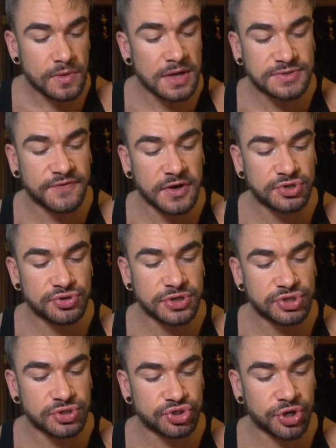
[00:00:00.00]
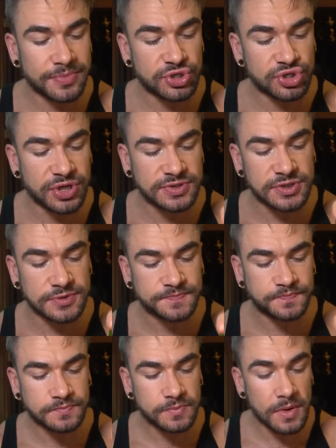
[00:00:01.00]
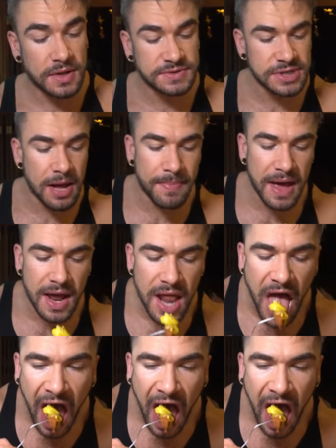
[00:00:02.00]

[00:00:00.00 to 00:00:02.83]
It's a very traditional German schnitzel. It's not bad.